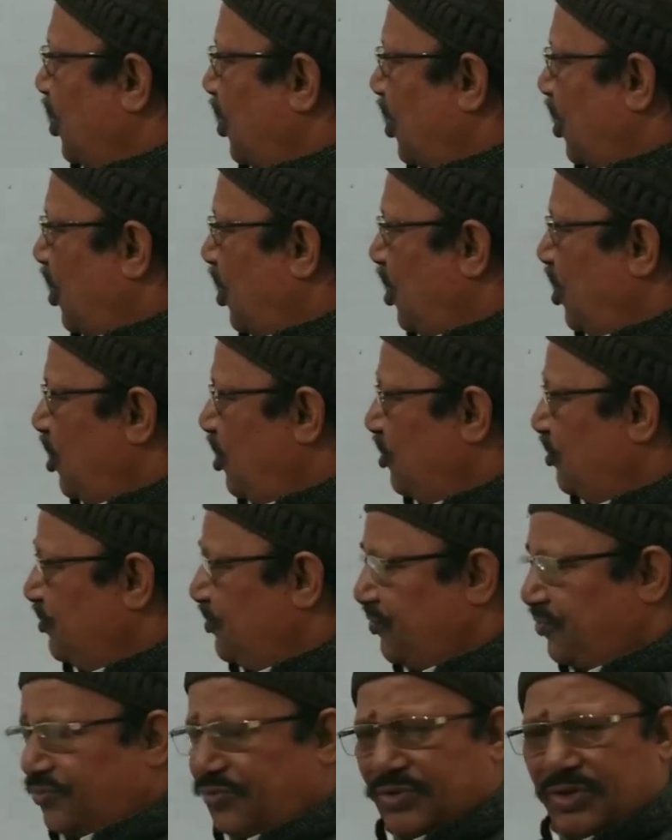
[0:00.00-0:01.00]

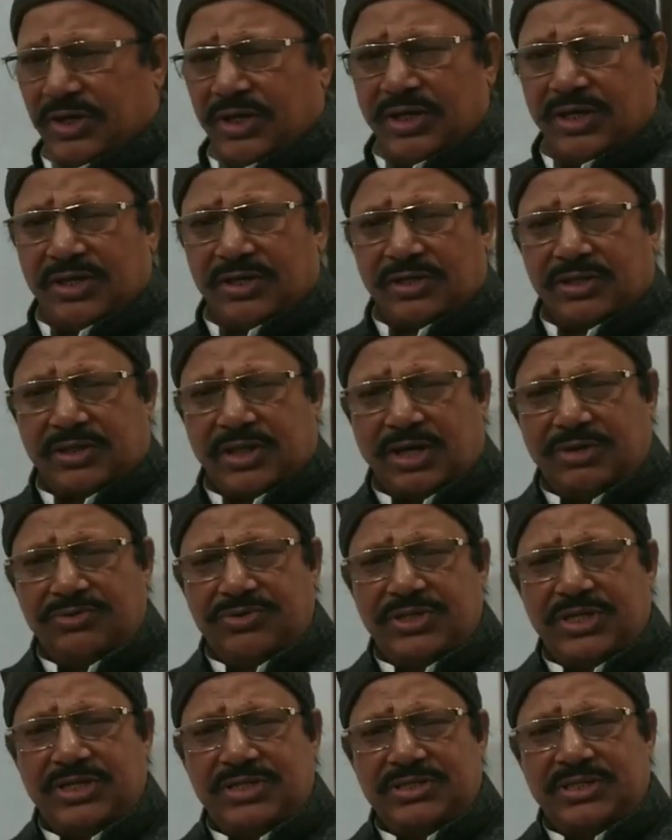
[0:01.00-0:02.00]
of
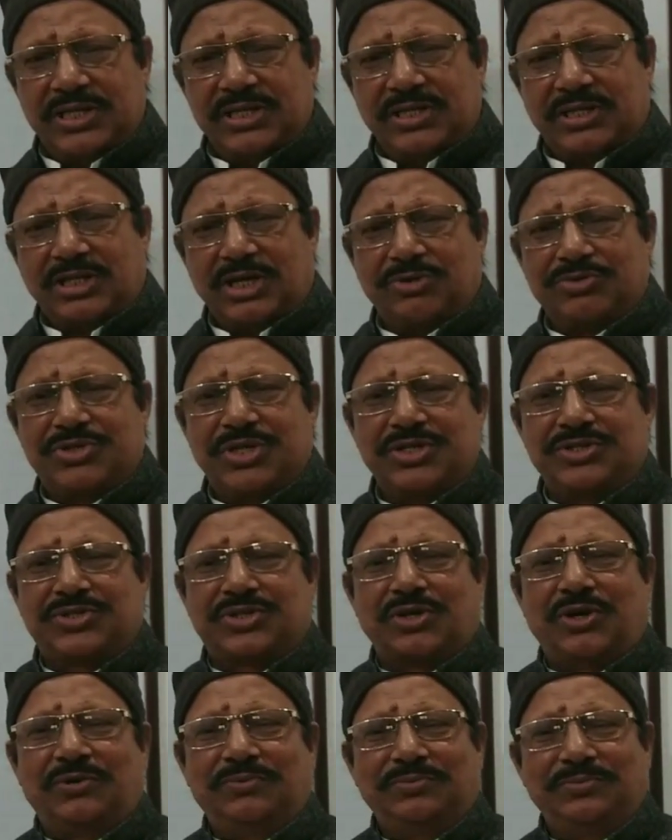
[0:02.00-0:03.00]
thousands and thousands
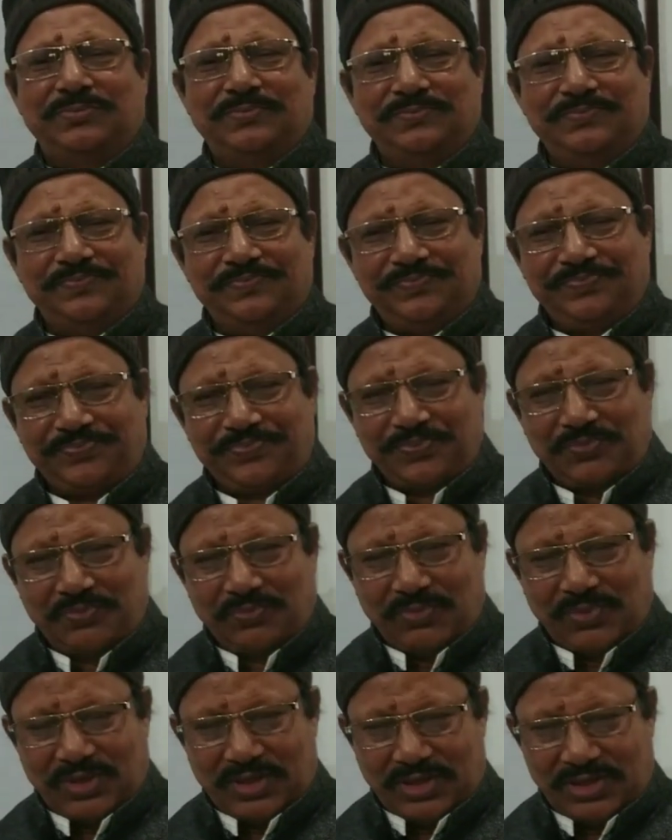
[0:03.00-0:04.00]
of
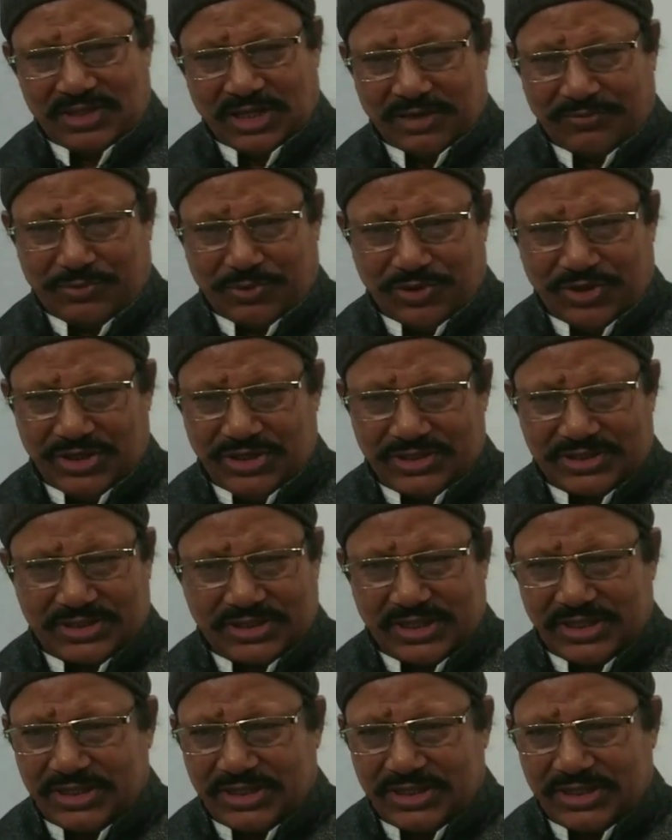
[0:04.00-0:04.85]
daffodils.